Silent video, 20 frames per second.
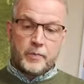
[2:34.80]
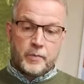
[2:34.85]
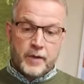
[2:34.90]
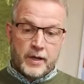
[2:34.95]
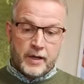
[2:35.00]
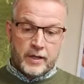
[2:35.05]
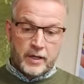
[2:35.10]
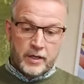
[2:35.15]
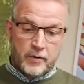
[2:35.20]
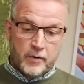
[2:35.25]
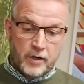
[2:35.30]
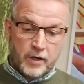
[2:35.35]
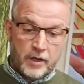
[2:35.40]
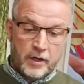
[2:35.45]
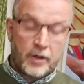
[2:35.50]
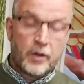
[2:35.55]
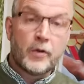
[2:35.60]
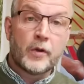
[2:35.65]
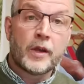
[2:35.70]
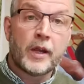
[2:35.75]
where you
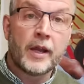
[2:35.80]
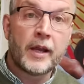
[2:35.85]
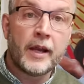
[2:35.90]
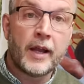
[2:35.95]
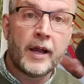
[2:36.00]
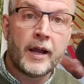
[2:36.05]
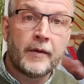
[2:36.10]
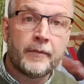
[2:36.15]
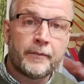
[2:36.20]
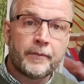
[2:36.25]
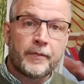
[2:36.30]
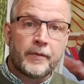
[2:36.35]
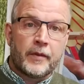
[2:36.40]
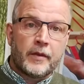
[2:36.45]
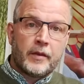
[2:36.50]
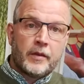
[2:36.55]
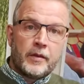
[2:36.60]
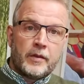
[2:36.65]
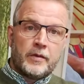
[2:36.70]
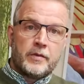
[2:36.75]
are looking now,
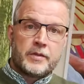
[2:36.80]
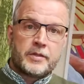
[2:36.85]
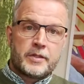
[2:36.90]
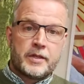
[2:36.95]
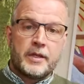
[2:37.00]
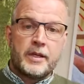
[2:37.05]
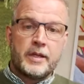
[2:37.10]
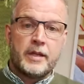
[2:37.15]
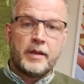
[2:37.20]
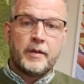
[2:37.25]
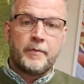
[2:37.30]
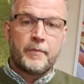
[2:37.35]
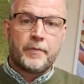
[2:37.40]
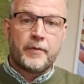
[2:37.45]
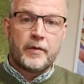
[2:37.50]
you see